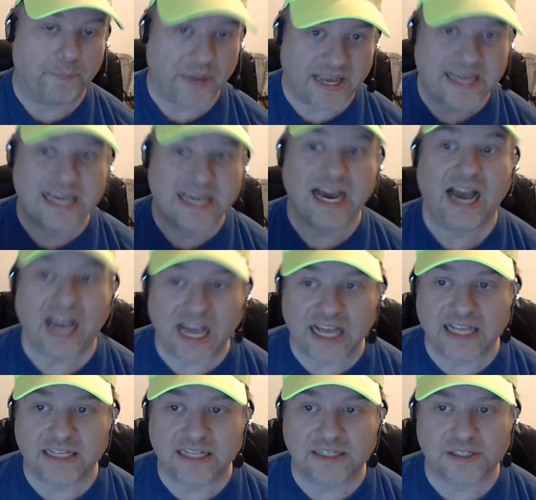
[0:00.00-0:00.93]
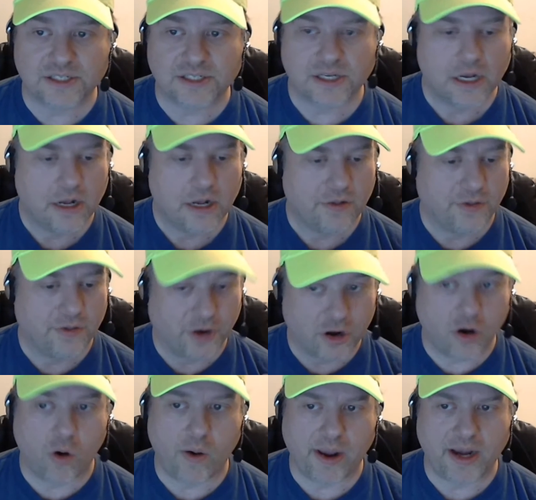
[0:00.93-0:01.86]
because they're
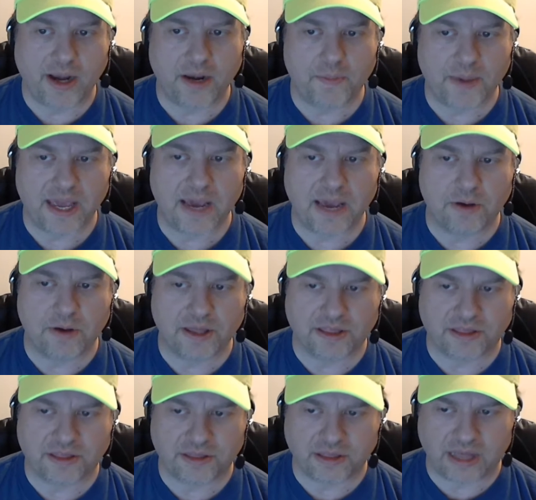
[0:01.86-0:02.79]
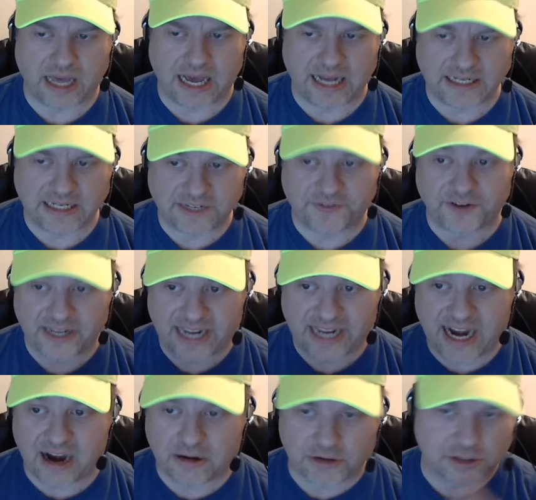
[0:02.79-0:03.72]
going to be with different
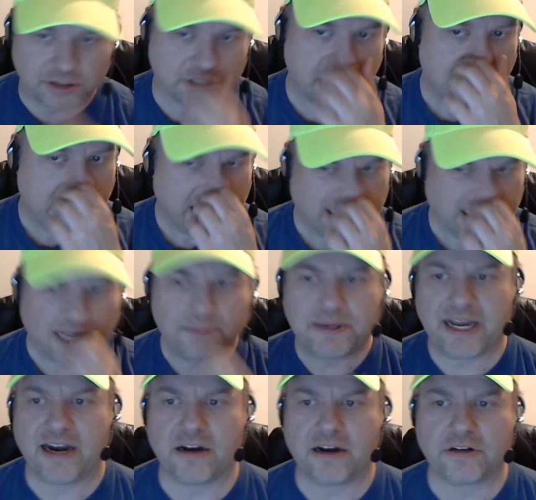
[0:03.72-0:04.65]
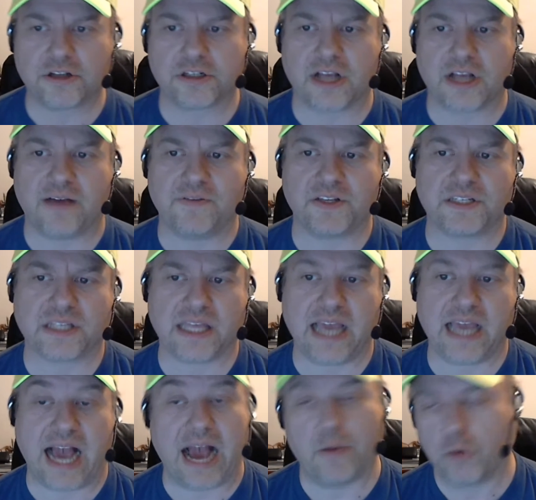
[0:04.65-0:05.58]
characters, some characters
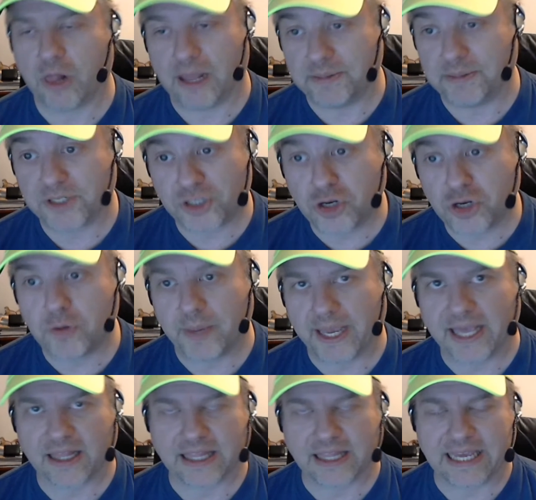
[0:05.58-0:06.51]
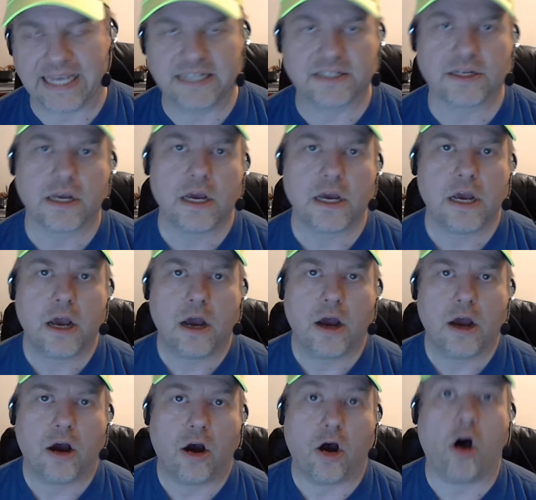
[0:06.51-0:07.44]
obviously, I'm assuming at least,
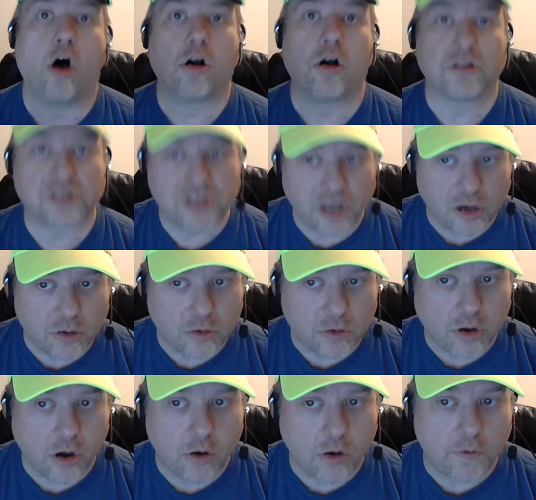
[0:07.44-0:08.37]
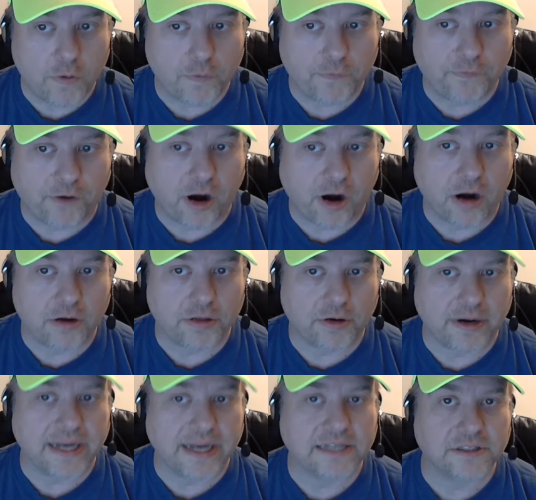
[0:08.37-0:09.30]
also go
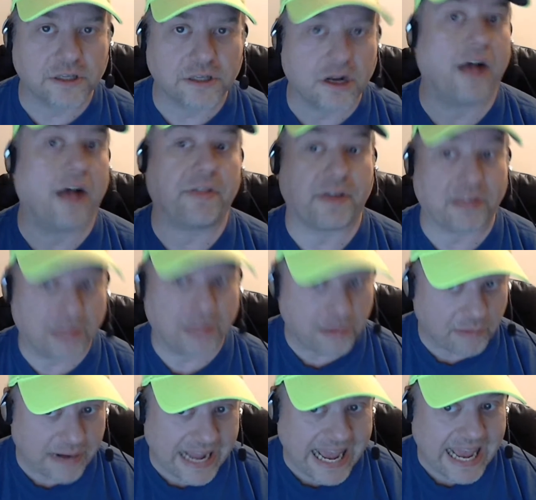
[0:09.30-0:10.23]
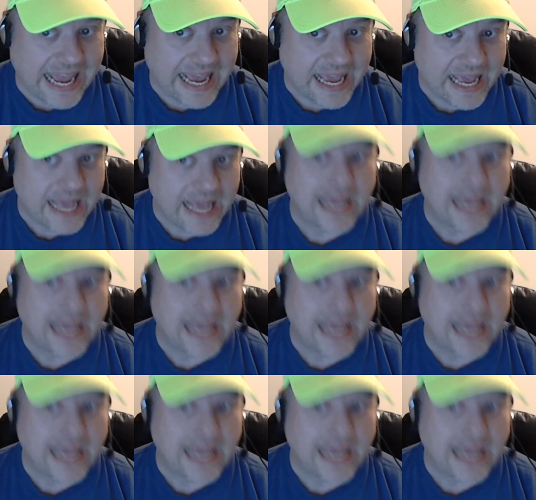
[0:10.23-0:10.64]
farther into Gothic 3.